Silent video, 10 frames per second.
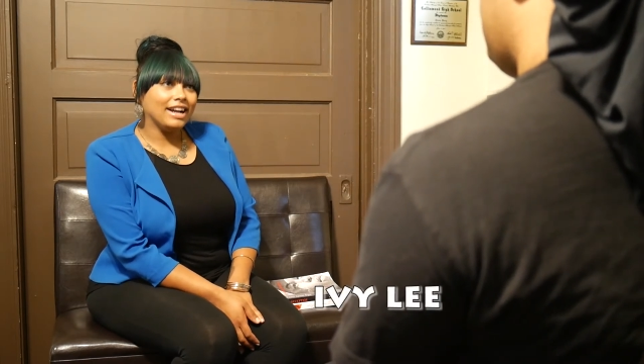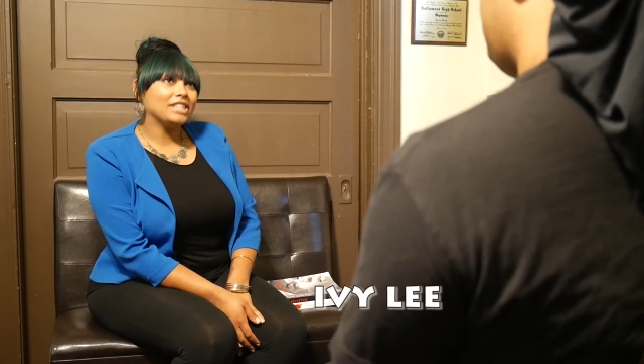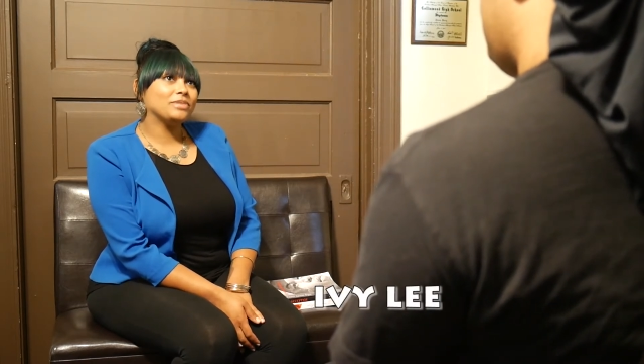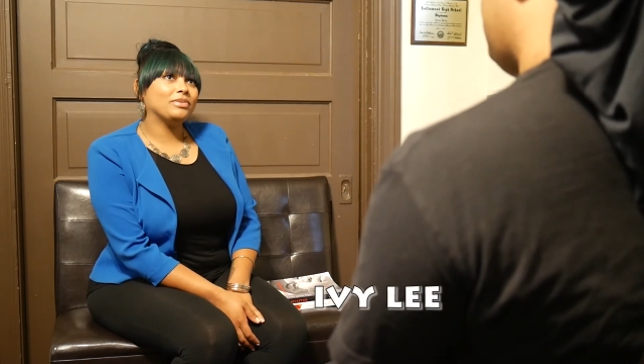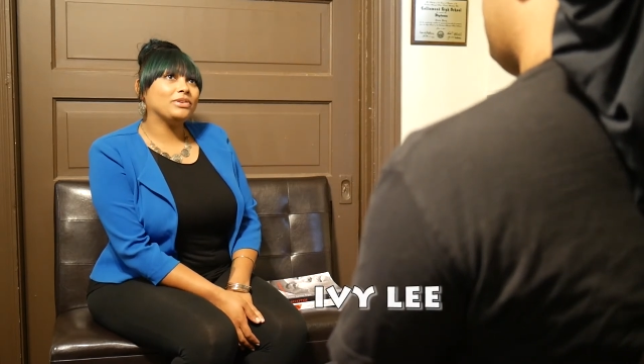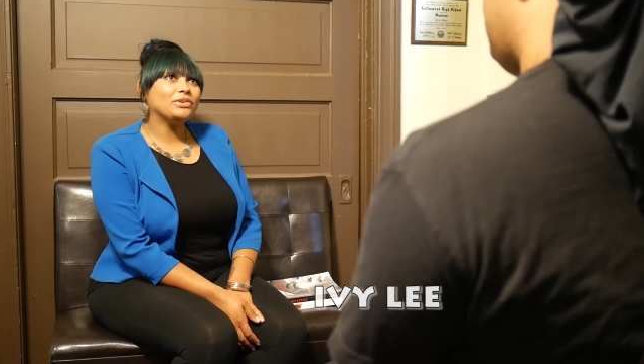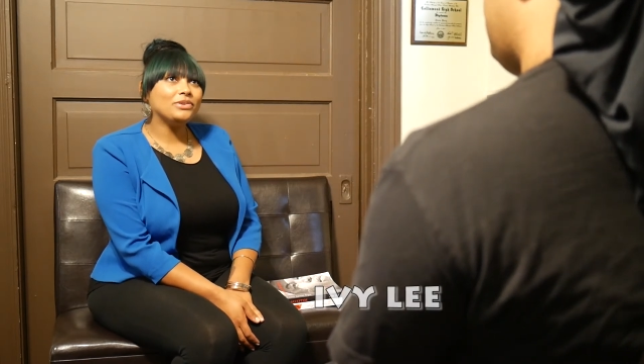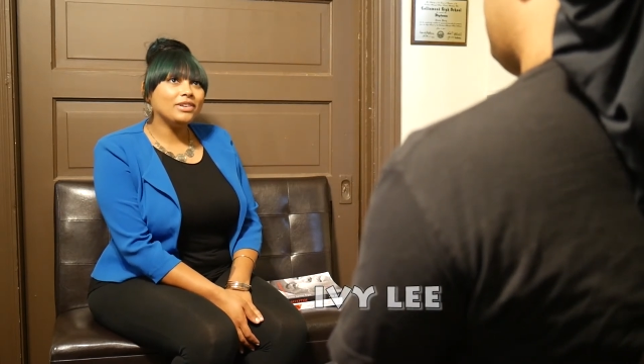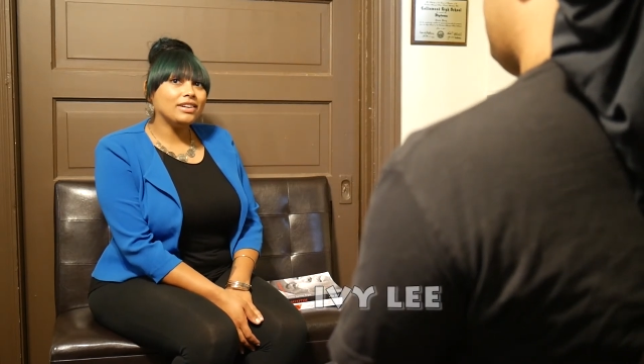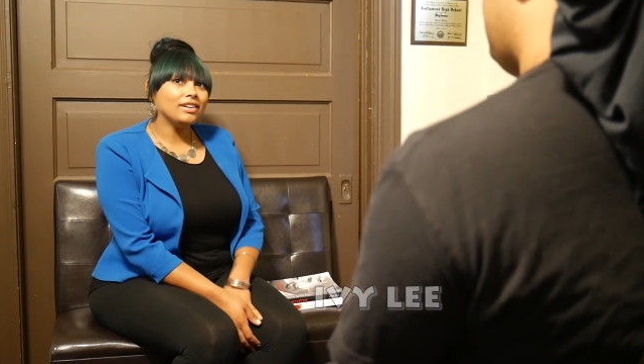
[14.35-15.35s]

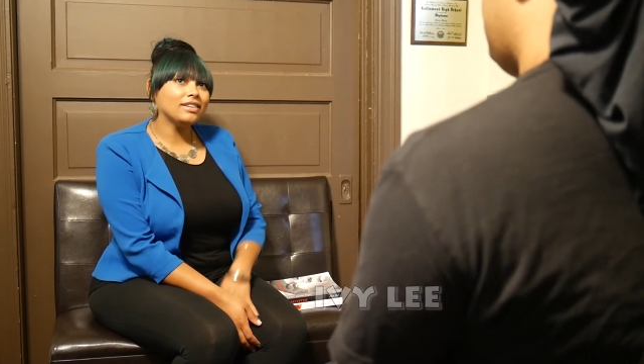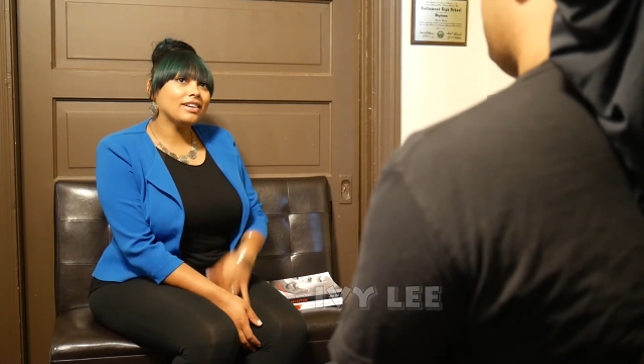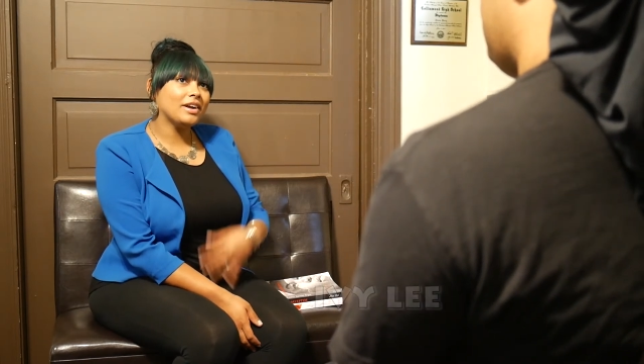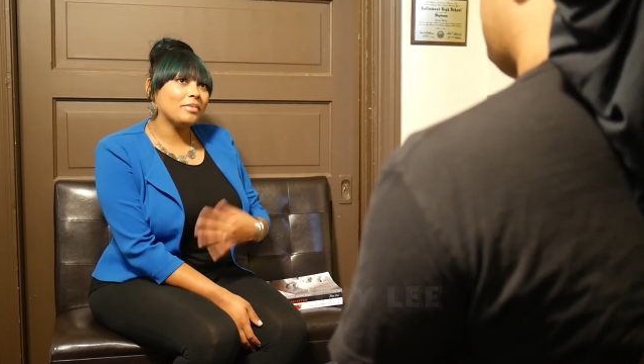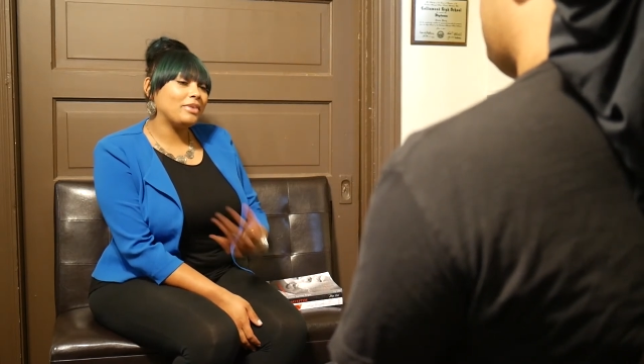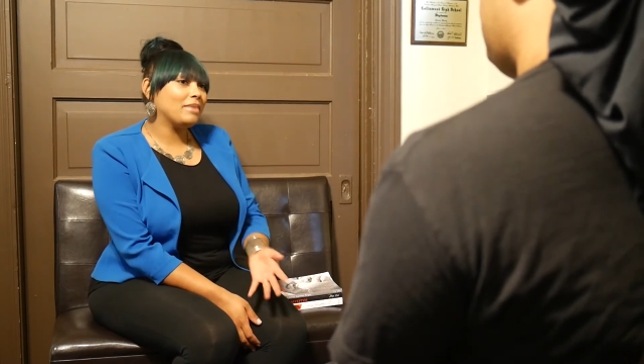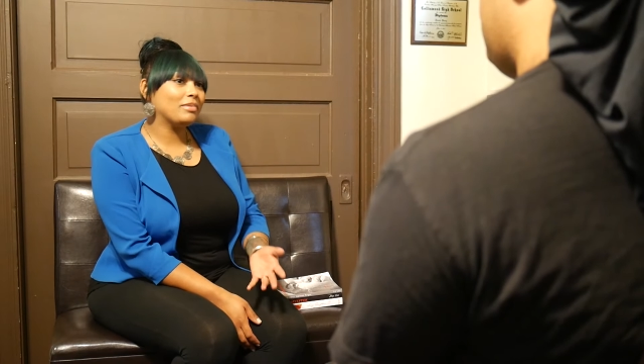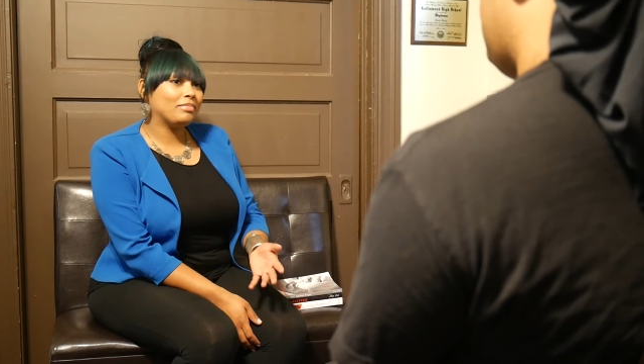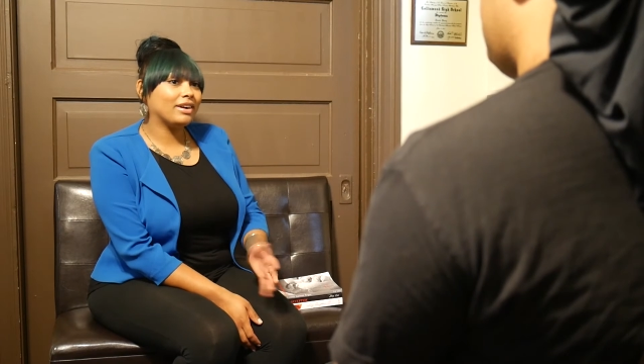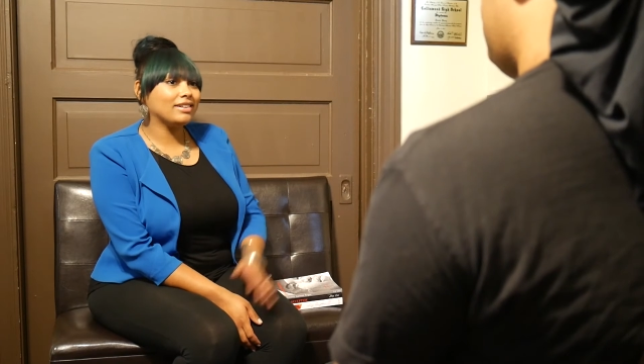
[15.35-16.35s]
entrepreneur, a
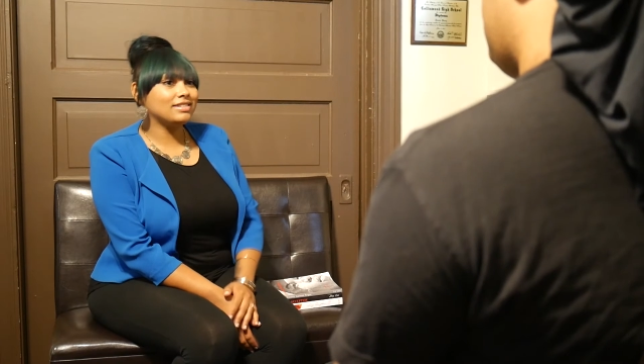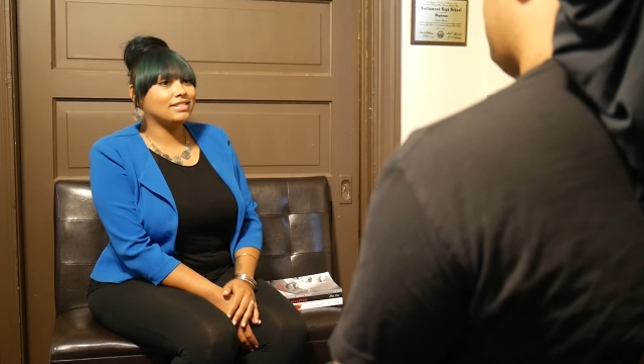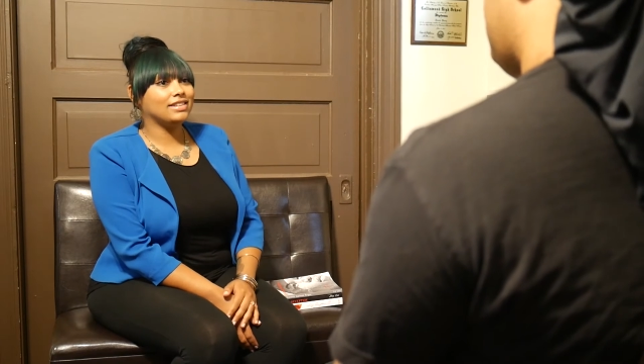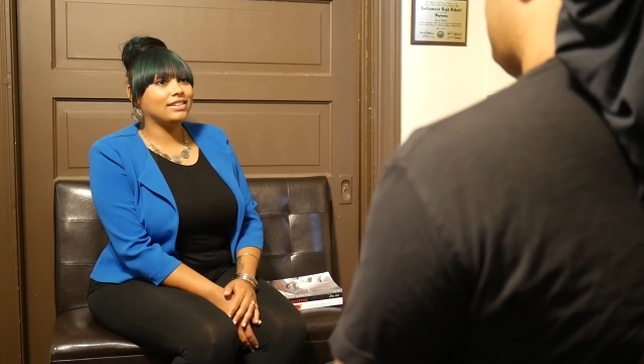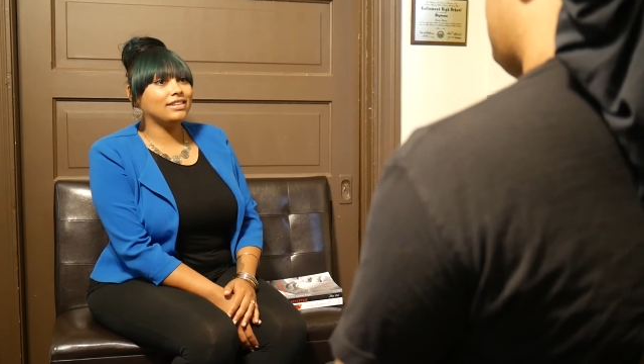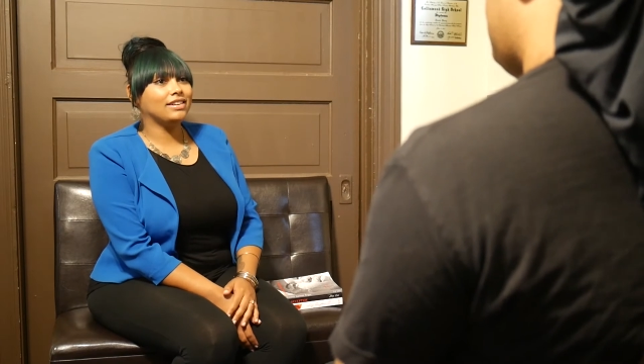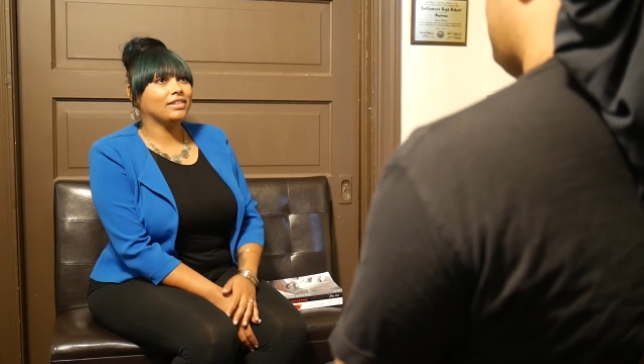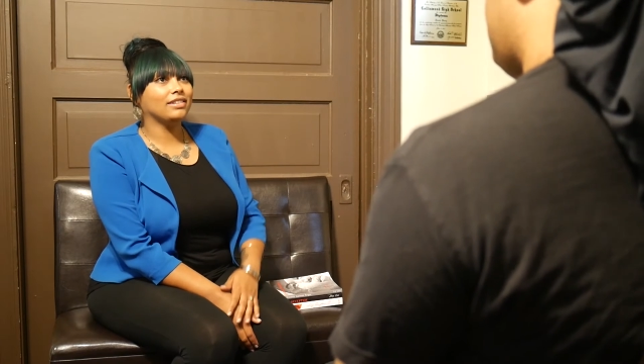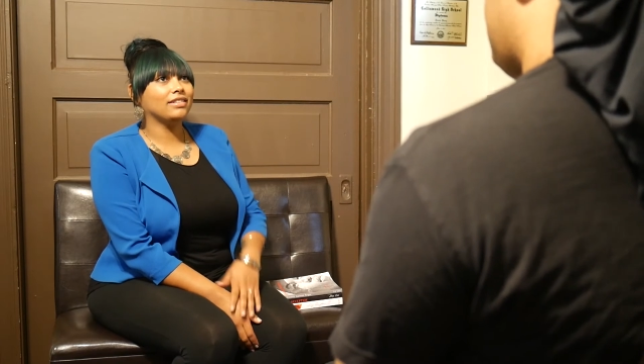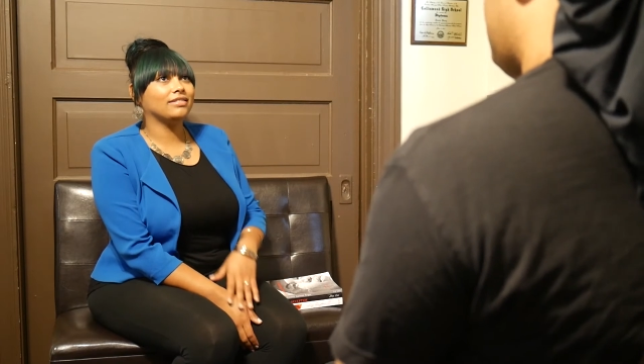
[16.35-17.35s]
people
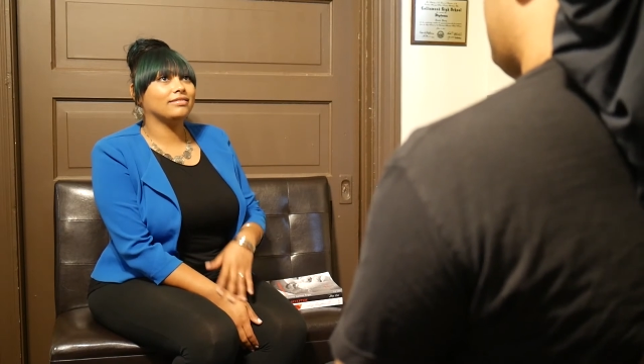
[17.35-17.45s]
person,